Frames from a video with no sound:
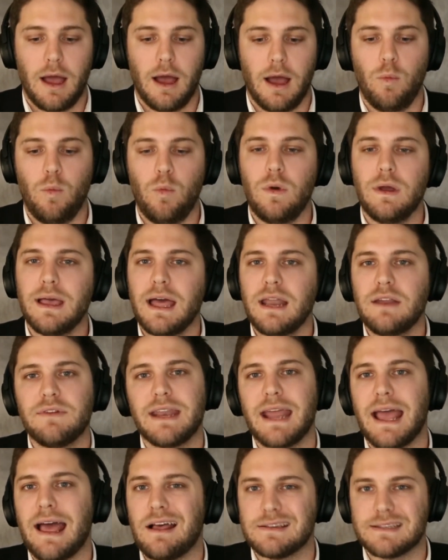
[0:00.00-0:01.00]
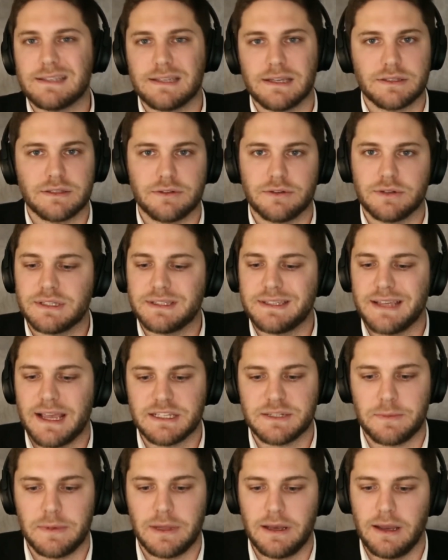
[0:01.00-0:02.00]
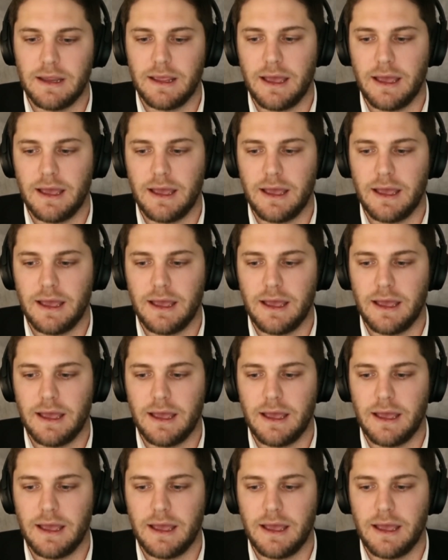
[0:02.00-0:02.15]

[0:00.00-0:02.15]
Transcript: What kind of analysis or assessment,